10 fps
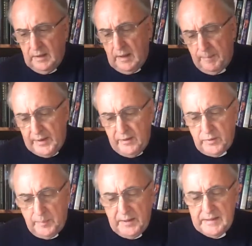about
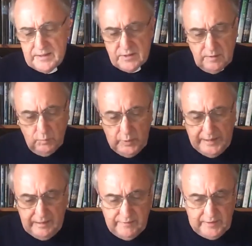the place that we
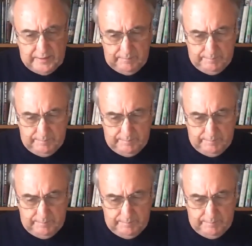live in.